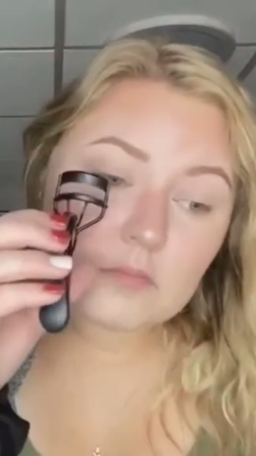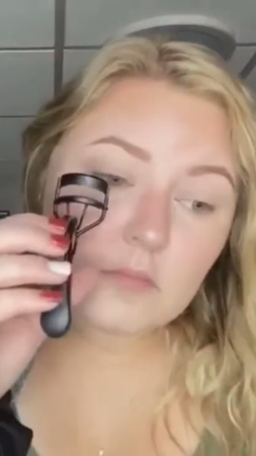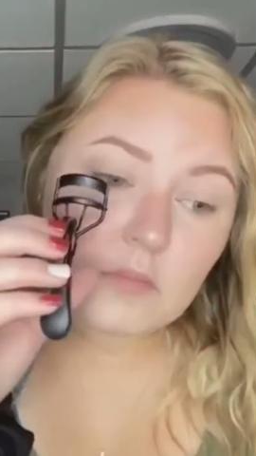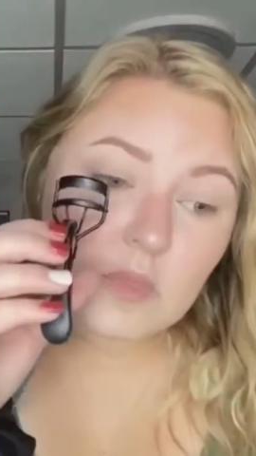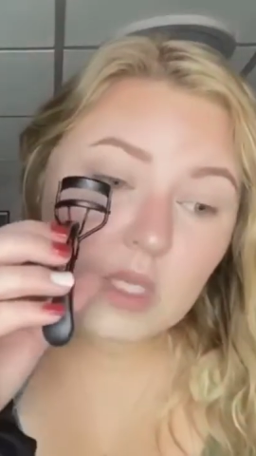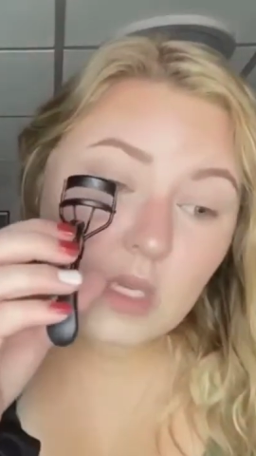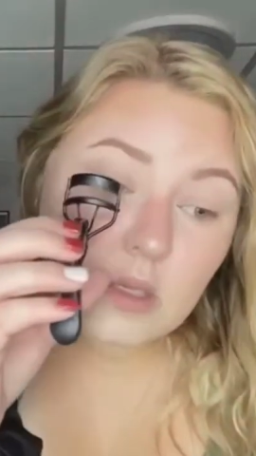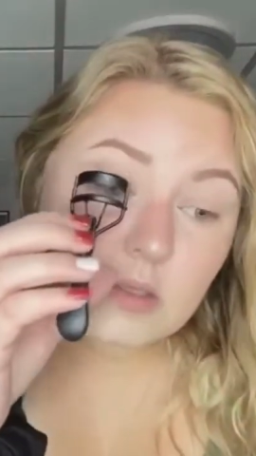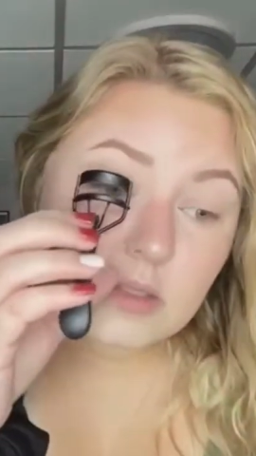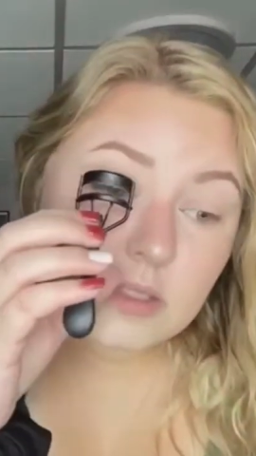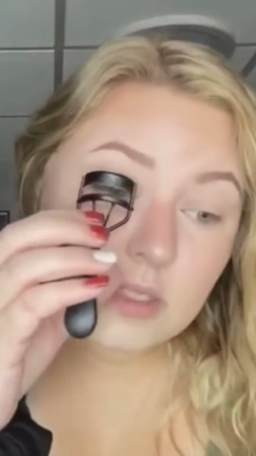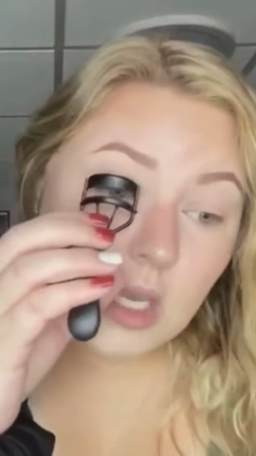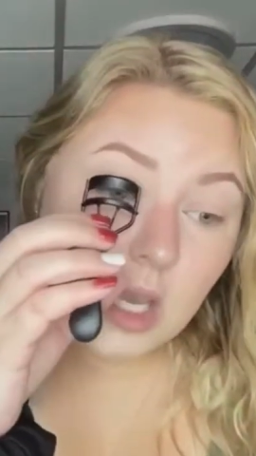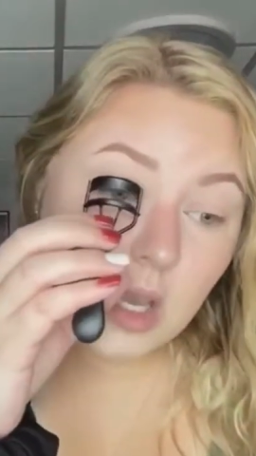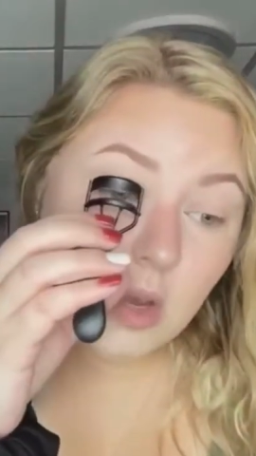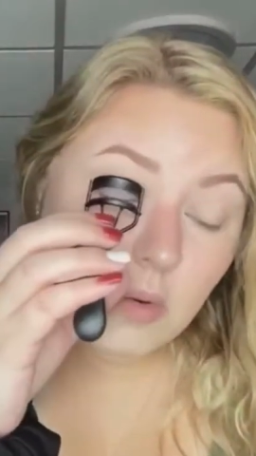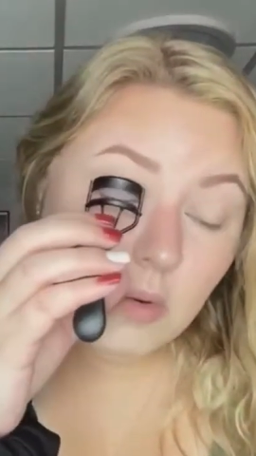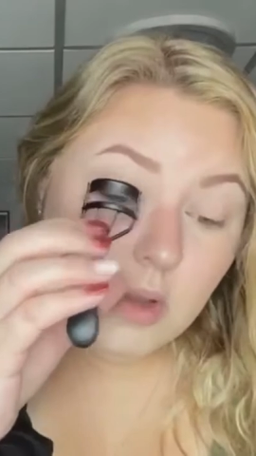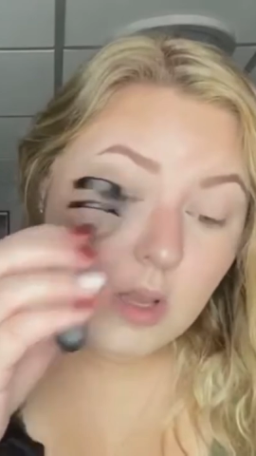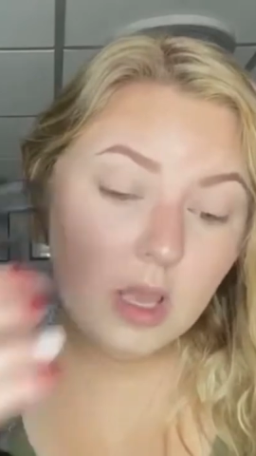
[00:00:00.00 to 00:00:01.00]
So
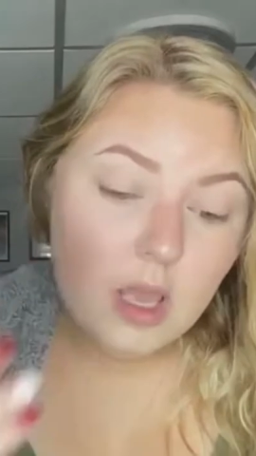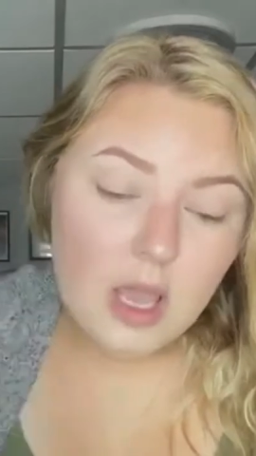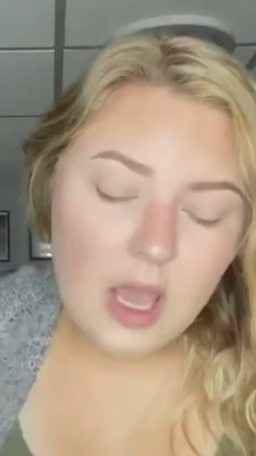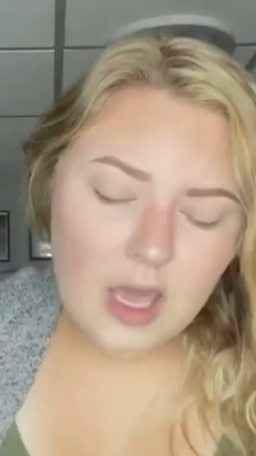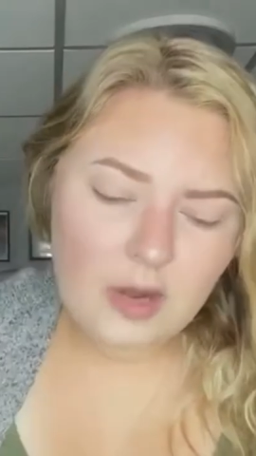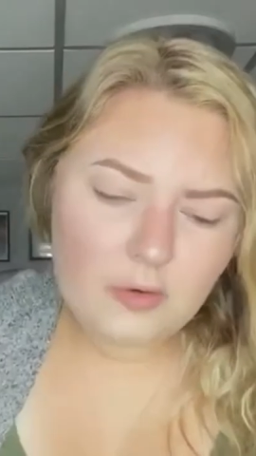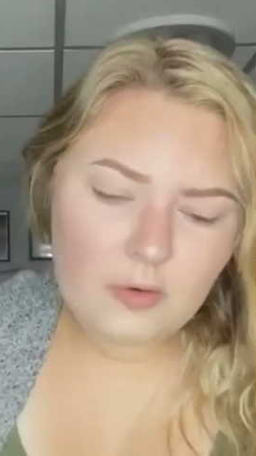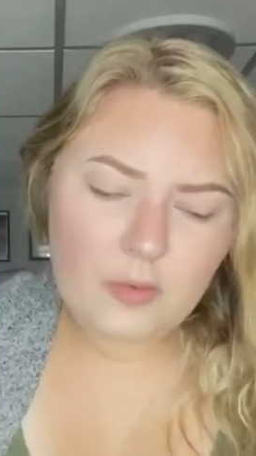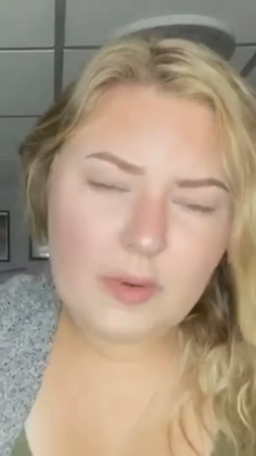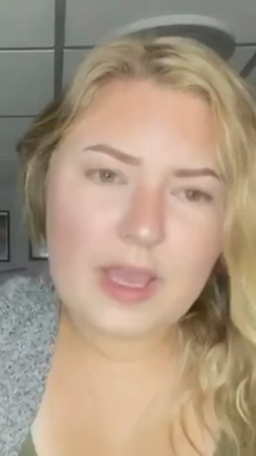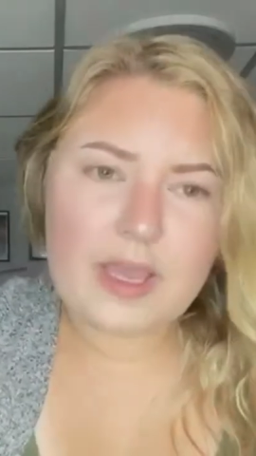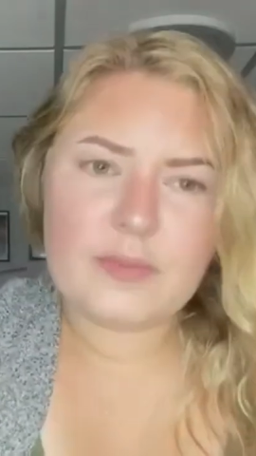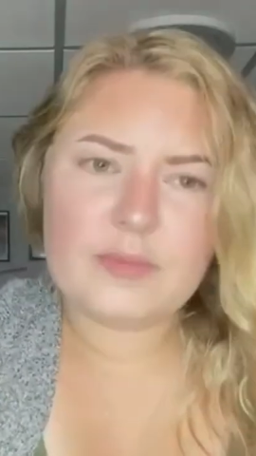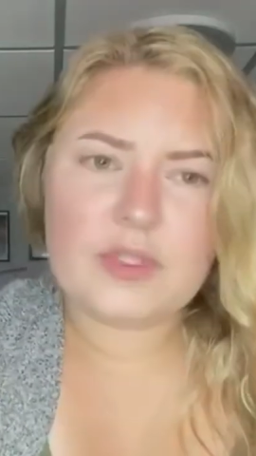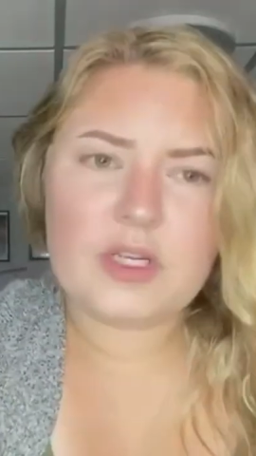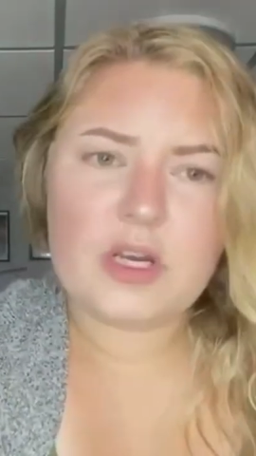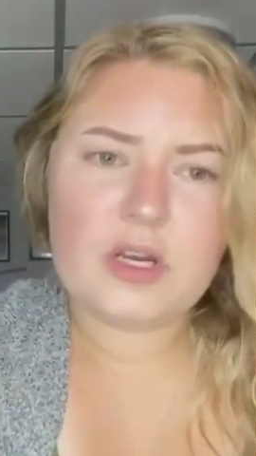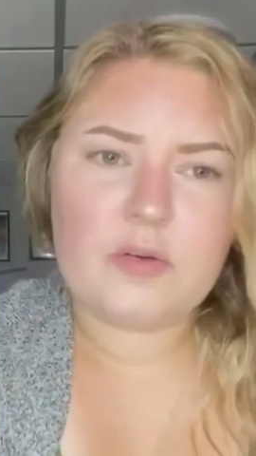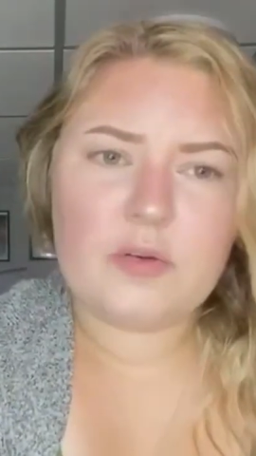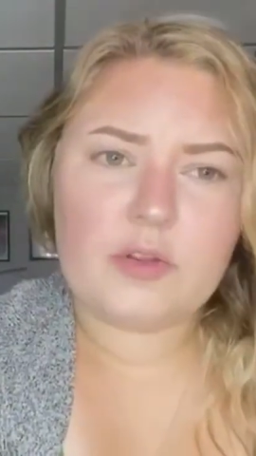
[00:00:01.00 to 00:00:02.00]
I don't know why I'm starting
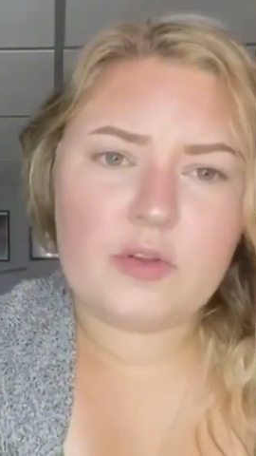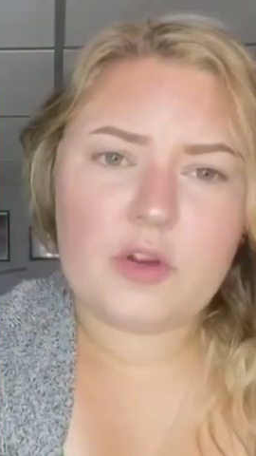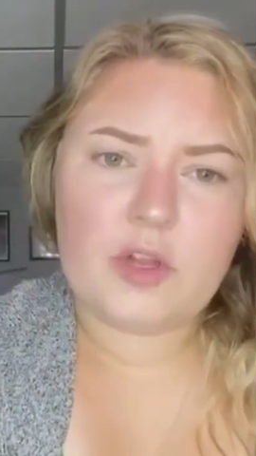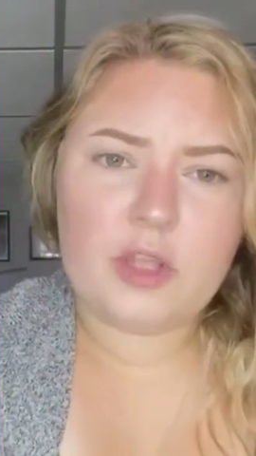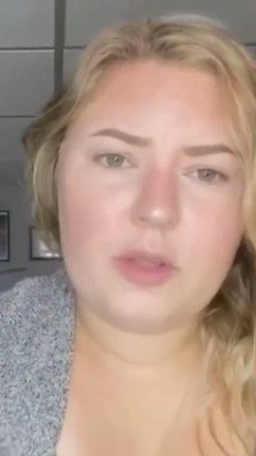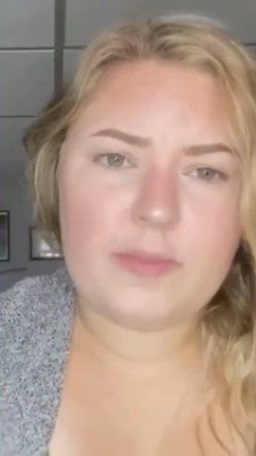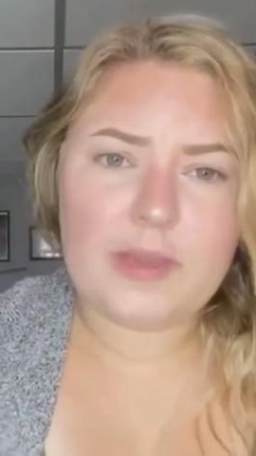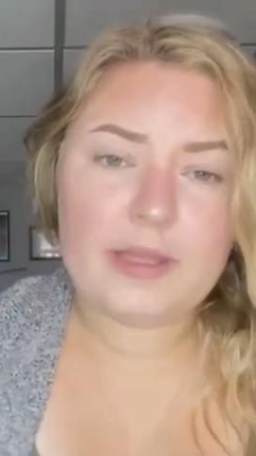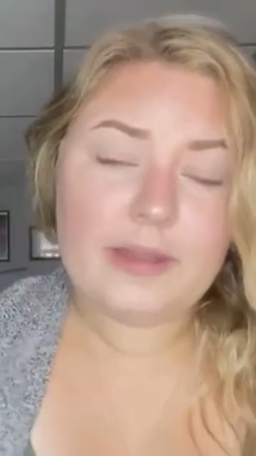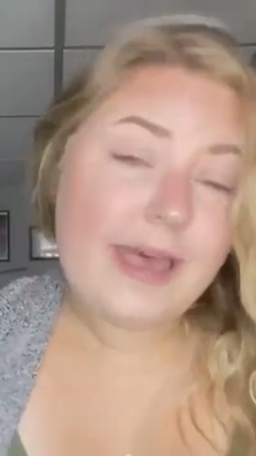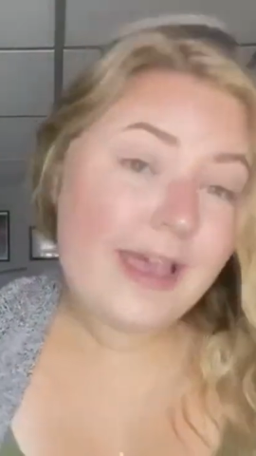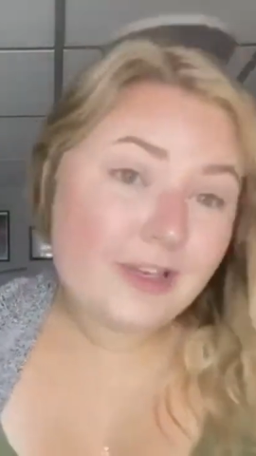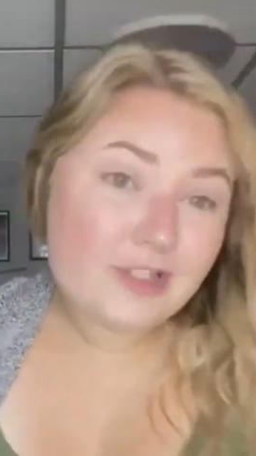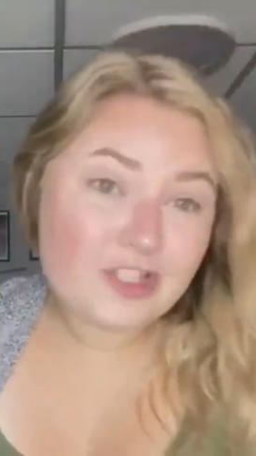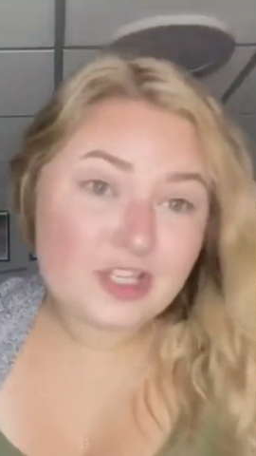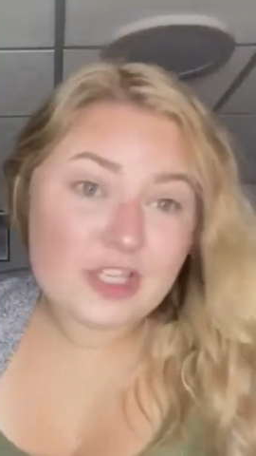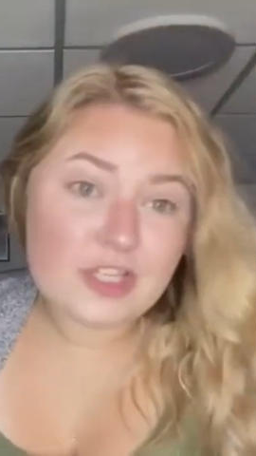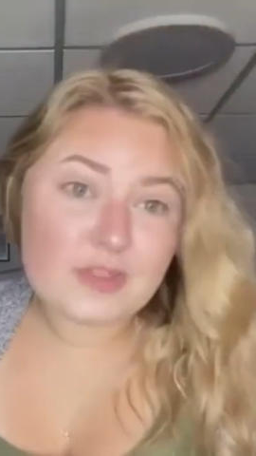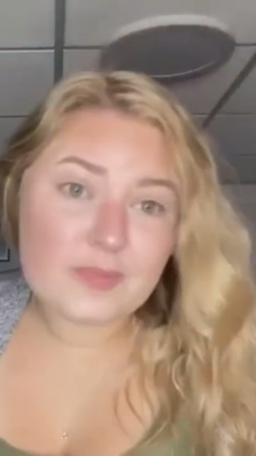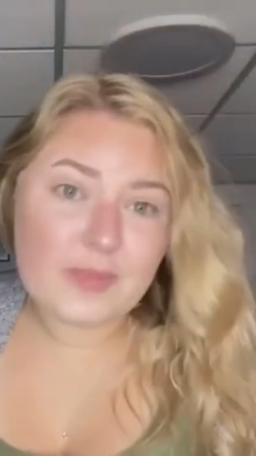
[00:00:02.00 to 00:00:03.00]
with curling my lashes,
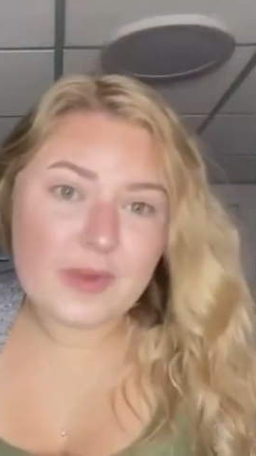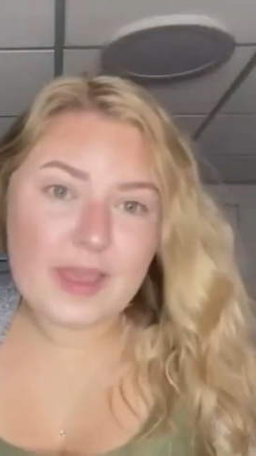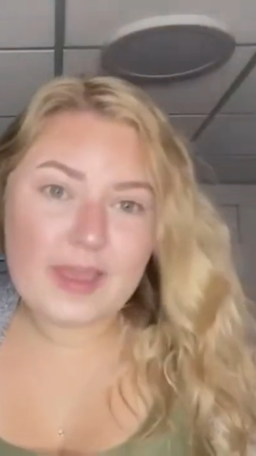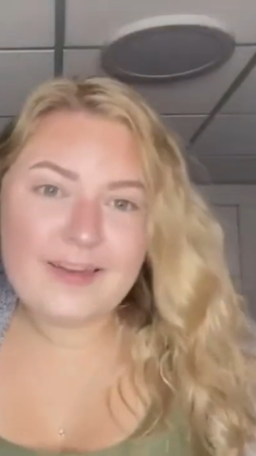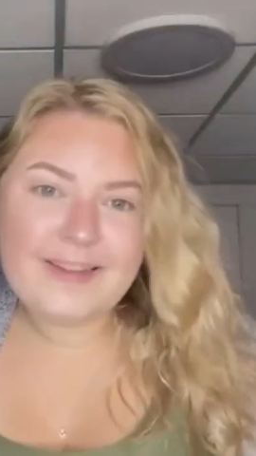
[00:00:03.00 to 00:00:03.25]
but